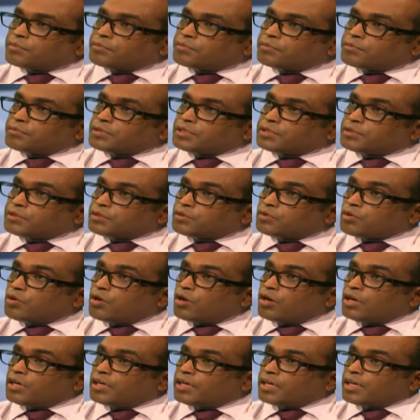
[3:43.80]
which we
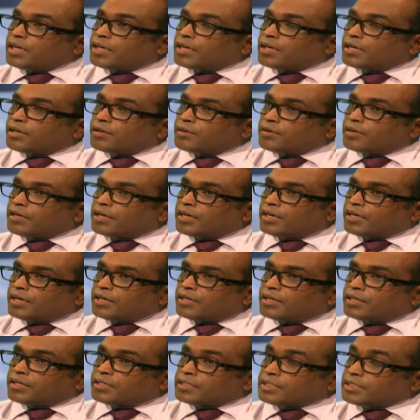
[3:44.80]
call
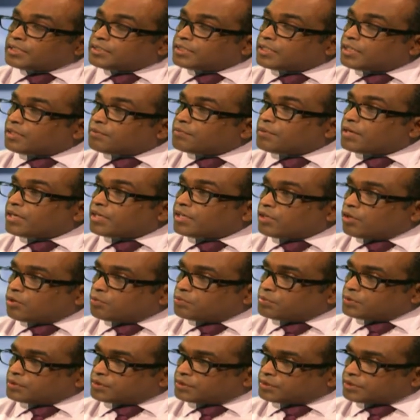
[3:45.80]
the regional malaria
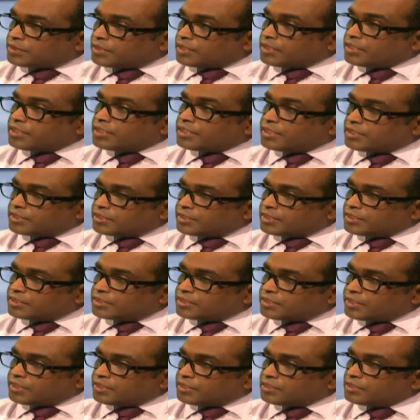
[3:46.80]
office in each
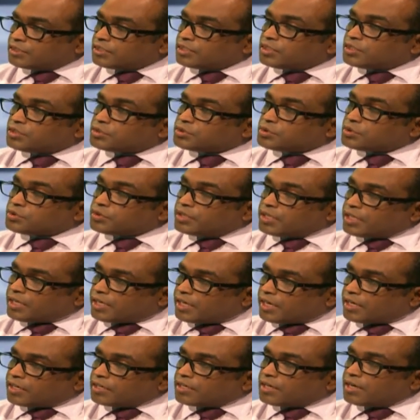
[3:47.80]
district. So, they
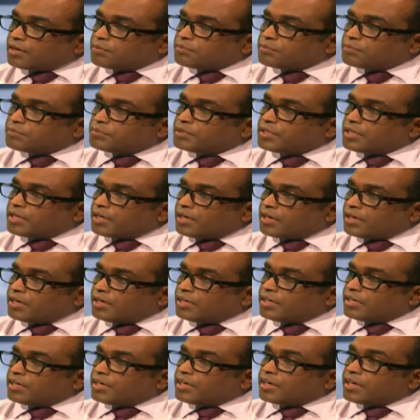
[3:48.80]
can come there
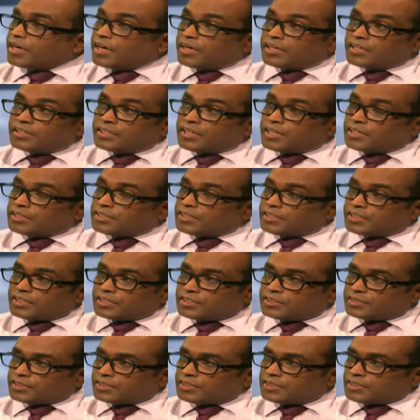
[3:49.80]
and get the
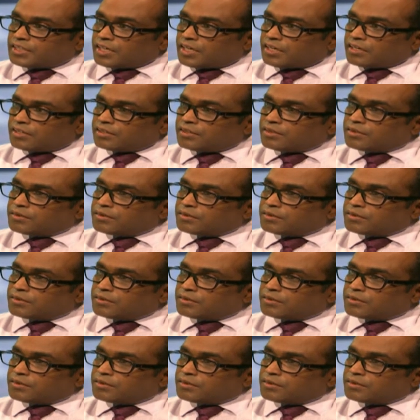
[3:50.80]
testing done.